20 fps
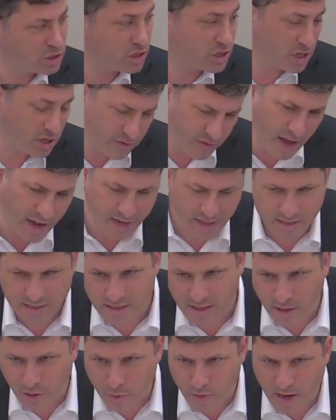yeshiva, I could
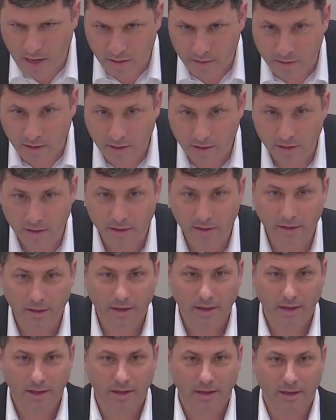stick around.
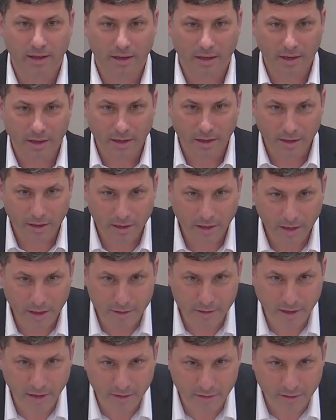
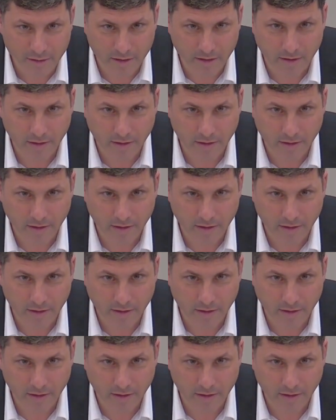Hint, hint.